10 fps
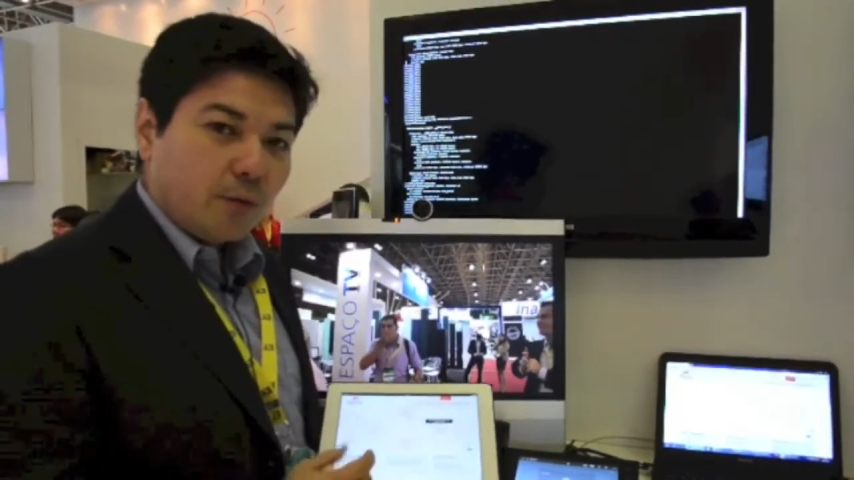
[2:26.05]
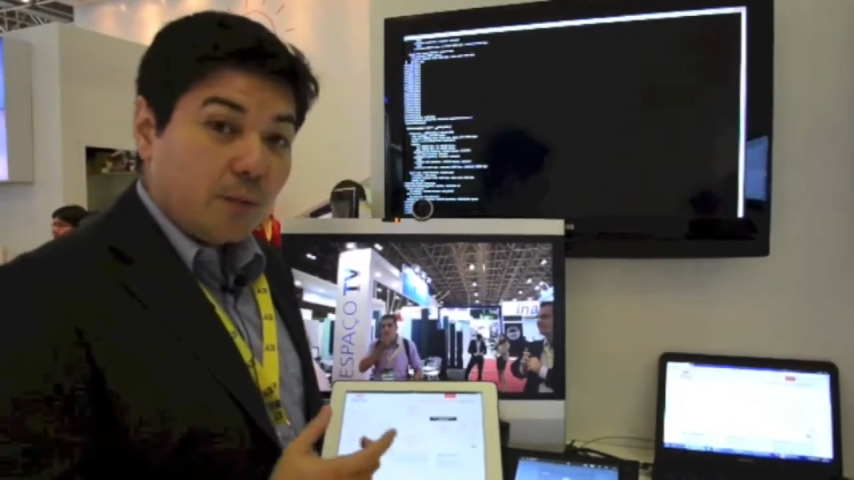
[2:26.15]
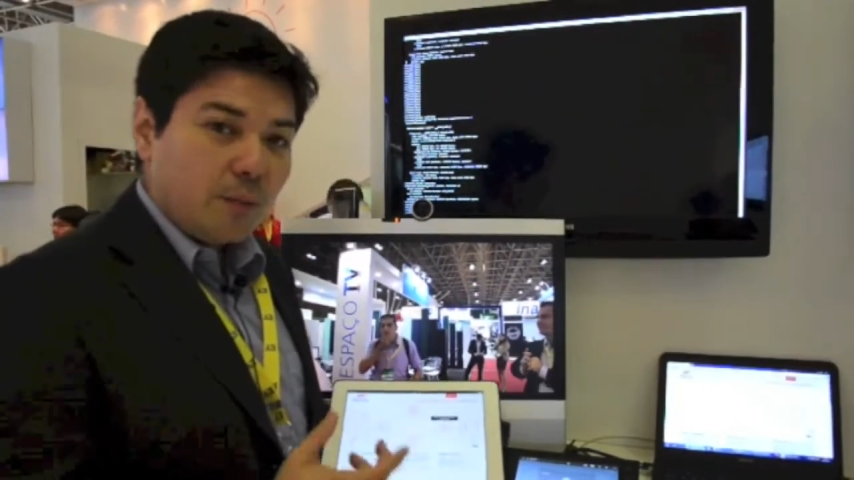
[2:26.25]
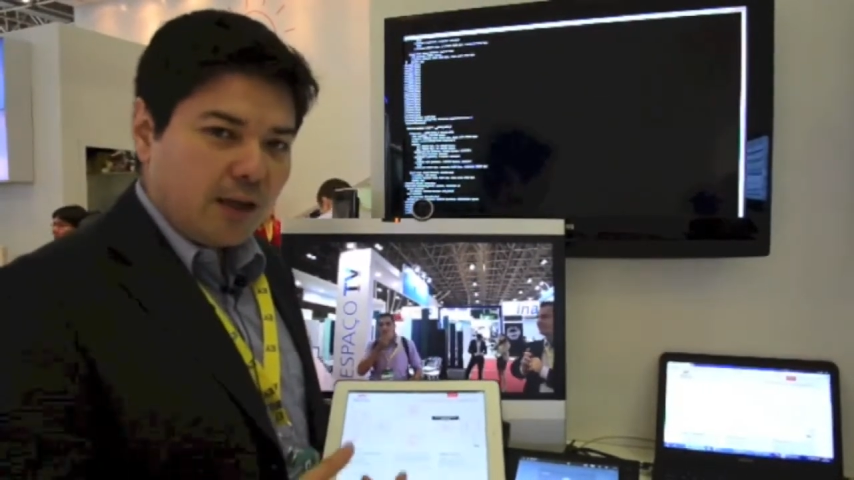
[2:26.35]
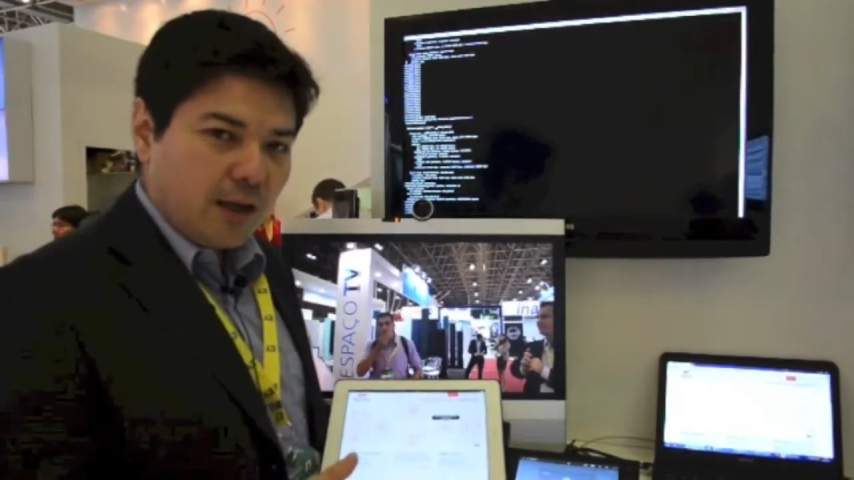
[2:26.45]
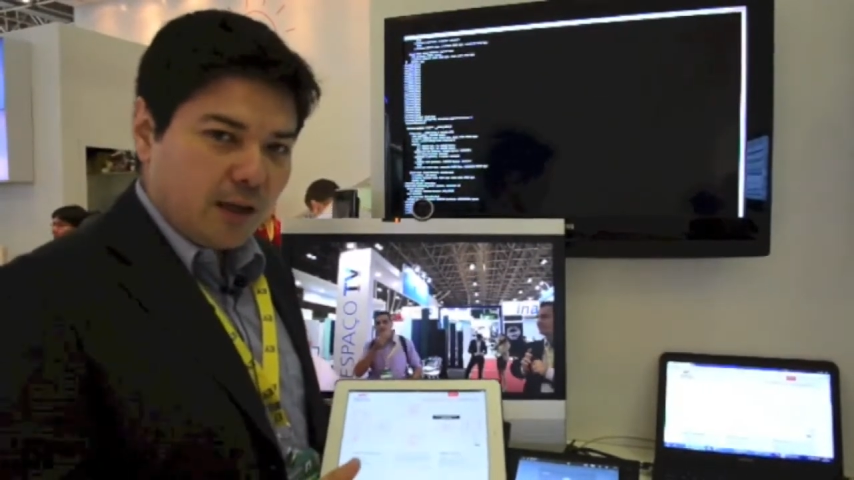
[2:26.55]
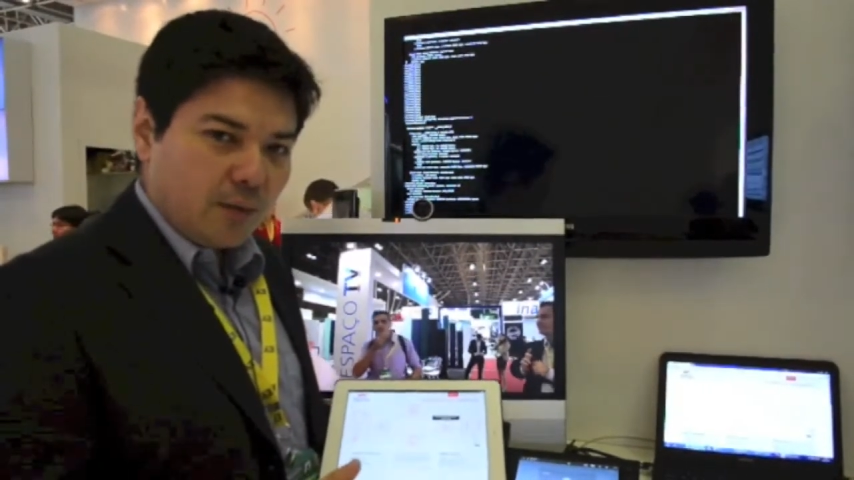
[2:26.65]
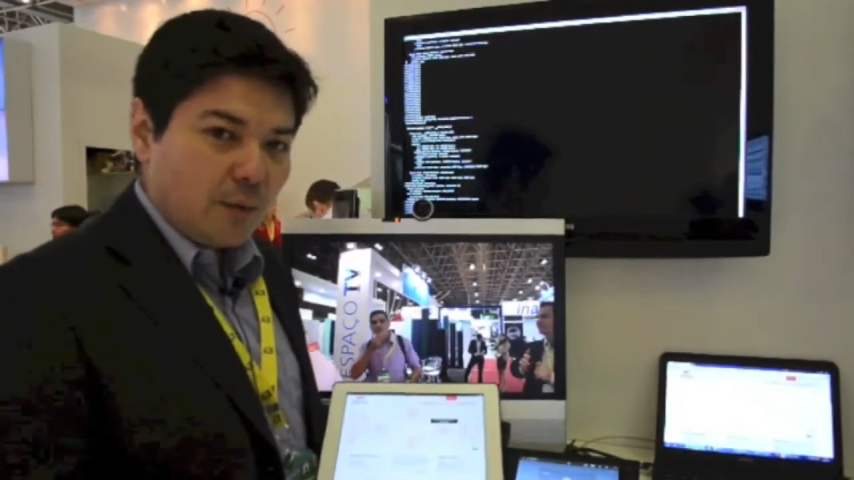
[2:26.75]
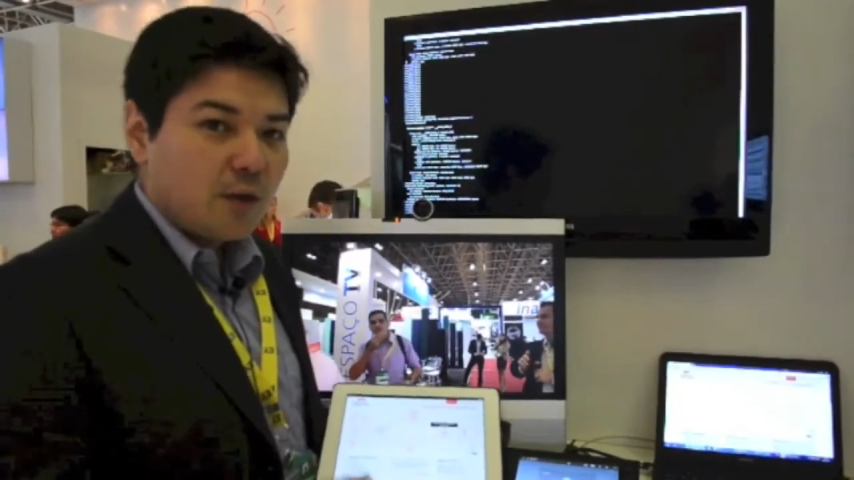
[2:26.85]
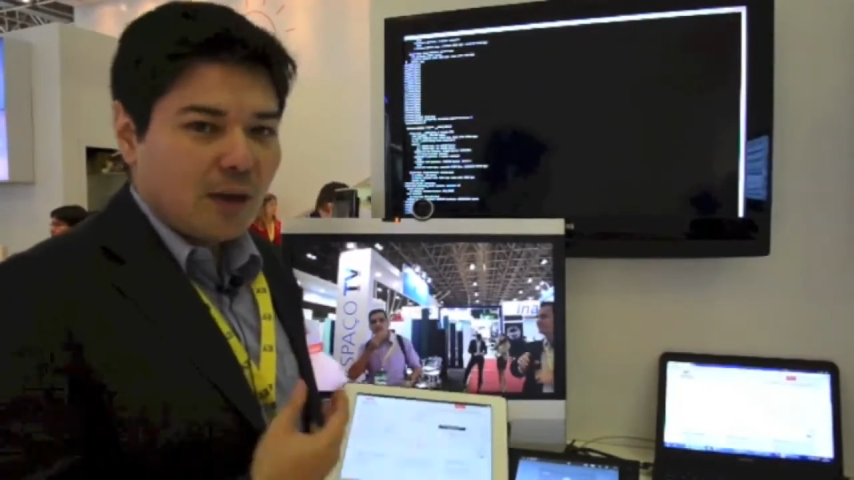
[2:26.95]
1PK
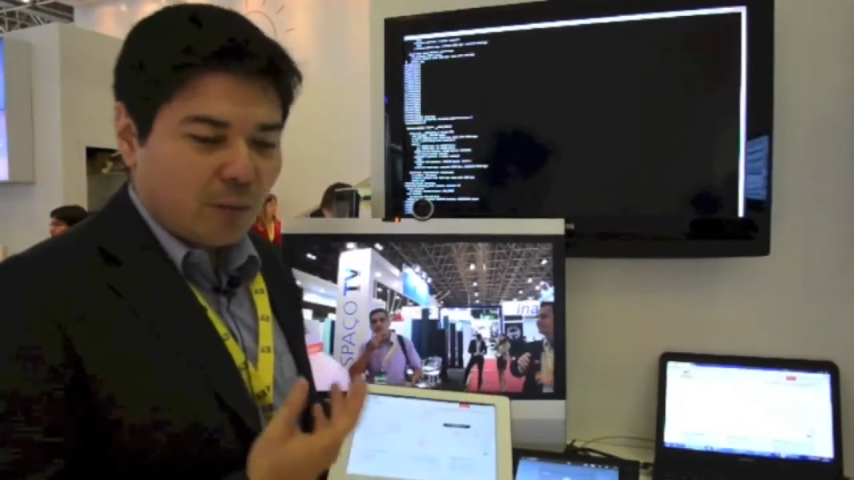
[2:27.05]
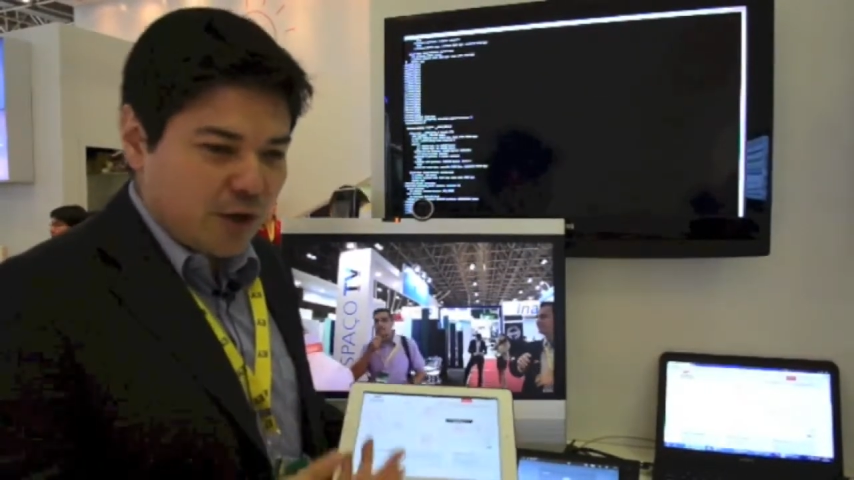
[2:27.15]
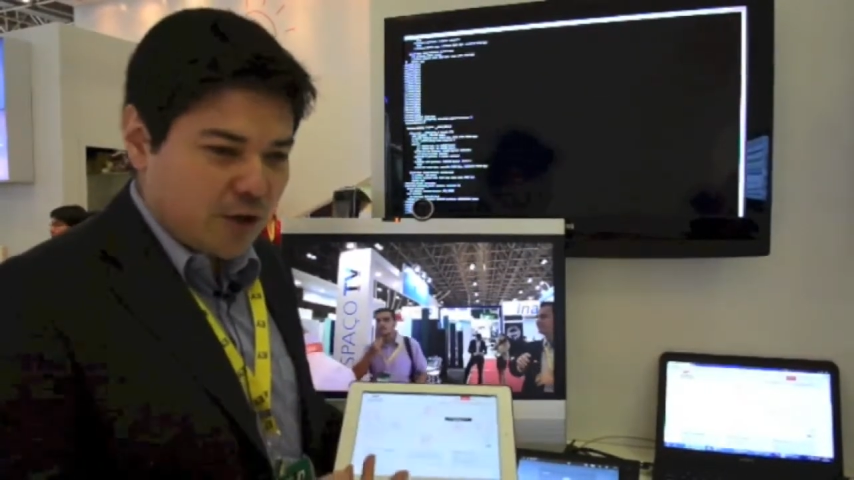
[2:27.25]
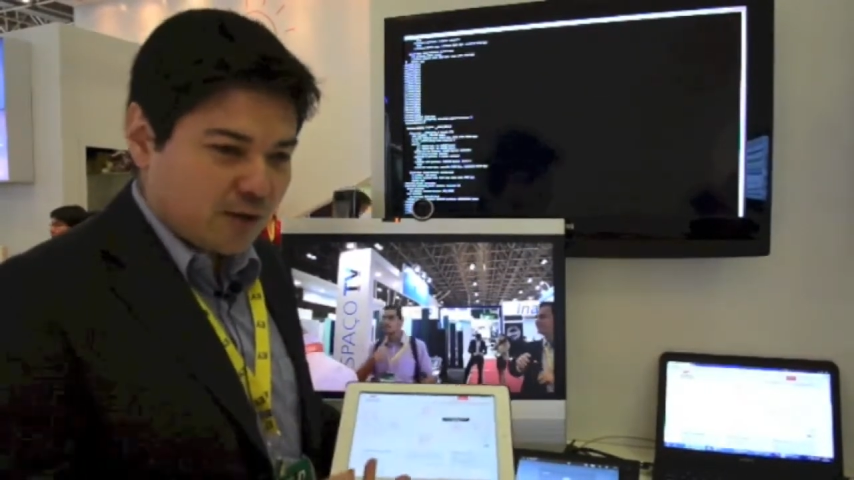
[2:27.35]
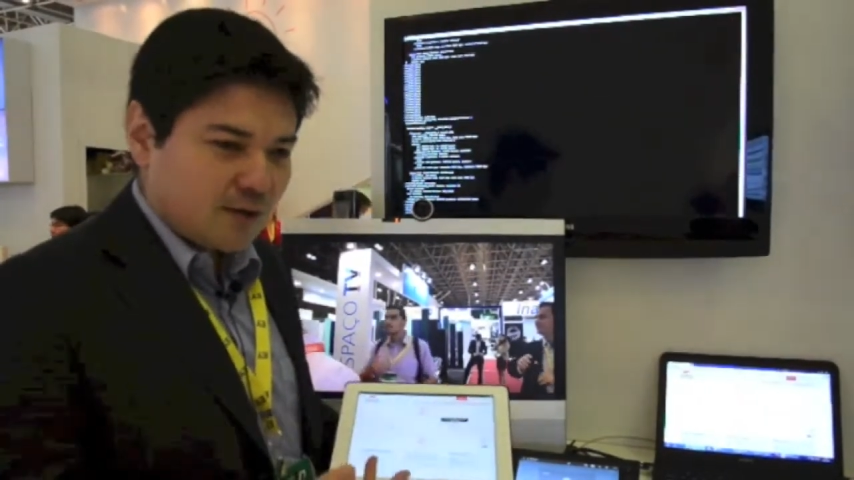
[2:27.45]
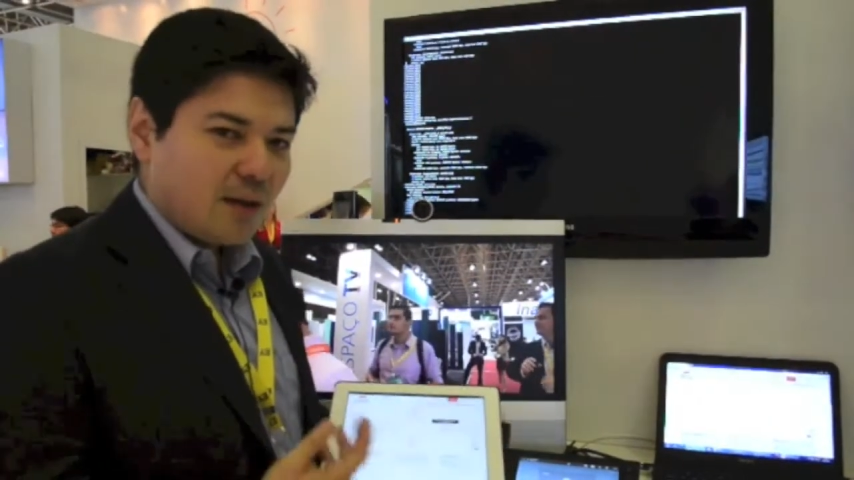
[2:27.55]
with collaboration